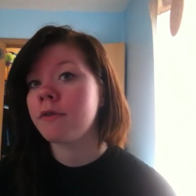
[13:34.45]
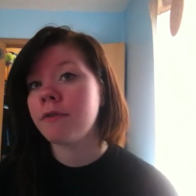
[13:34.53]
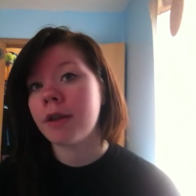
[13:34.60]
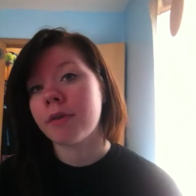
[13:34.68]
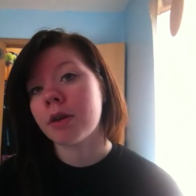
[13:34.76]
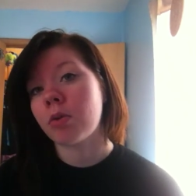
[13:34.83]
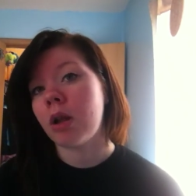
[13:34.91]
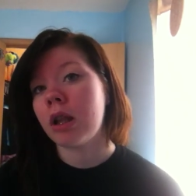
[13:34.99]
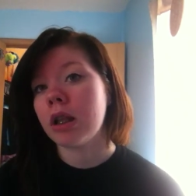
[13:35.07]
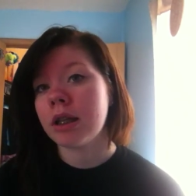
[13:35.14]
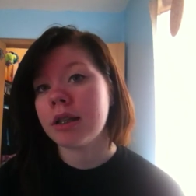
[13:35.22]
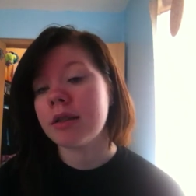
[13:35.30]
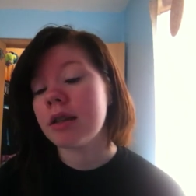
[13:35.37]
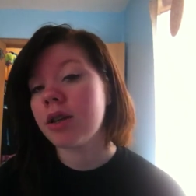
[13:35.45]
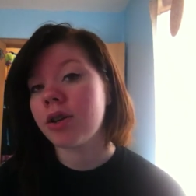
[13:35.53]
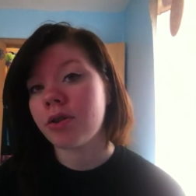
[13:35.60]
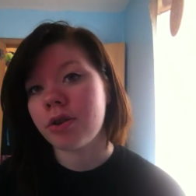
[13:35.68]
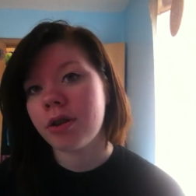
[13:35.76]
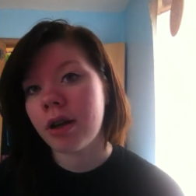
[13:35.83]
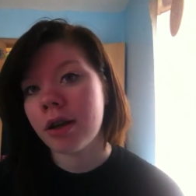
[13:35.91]
favorite qualities in a
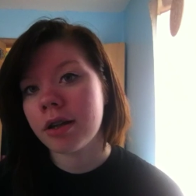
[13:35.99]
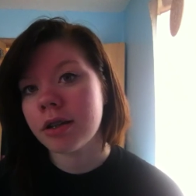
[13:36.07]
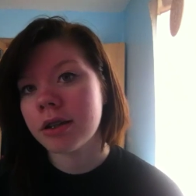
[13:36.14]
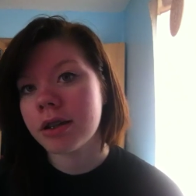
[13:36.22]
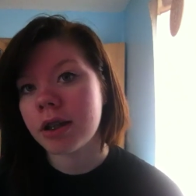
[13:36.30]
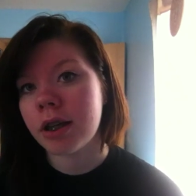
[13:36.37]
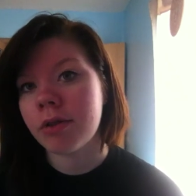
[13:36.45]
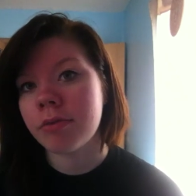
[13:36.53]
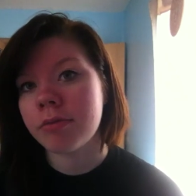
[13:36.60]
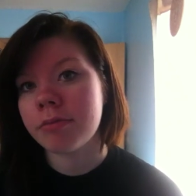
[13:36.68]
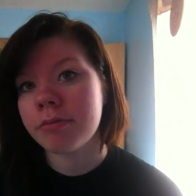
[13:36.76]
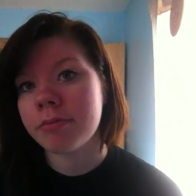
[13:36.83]
girl are. So,